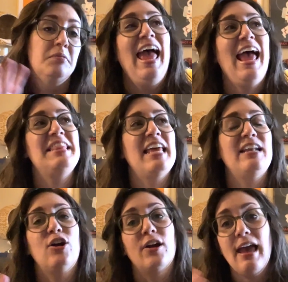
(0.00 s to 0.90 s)
And then
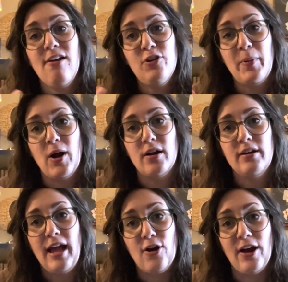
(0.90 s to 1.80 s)
her
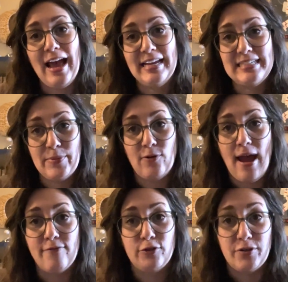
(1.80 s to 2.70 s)
counterpart, her academic rival,